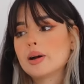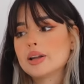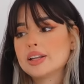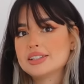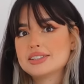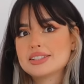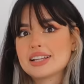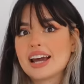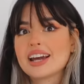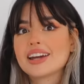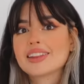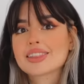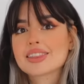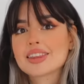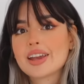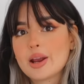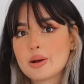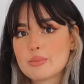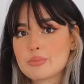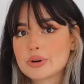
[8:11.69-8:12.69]
intact
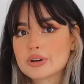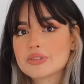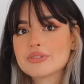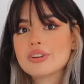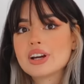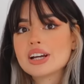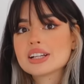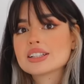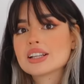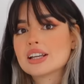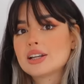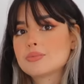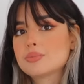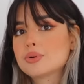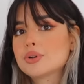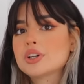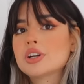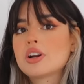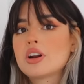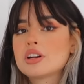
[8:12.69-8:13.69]
and perfect, and
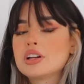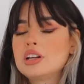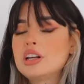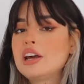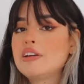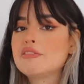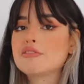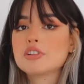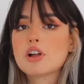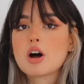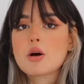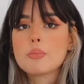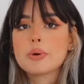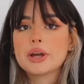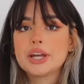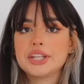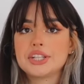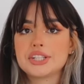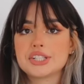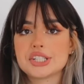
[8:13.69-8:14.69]
put it on an envelope
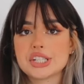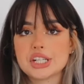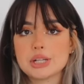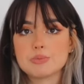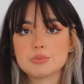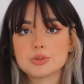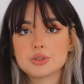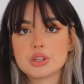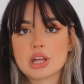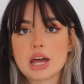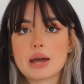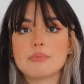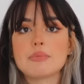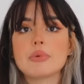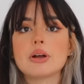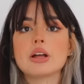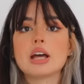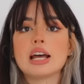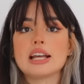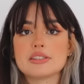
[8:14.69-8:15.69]
and ship to
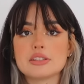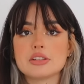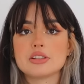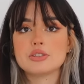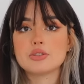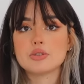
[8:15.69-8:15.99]
them as a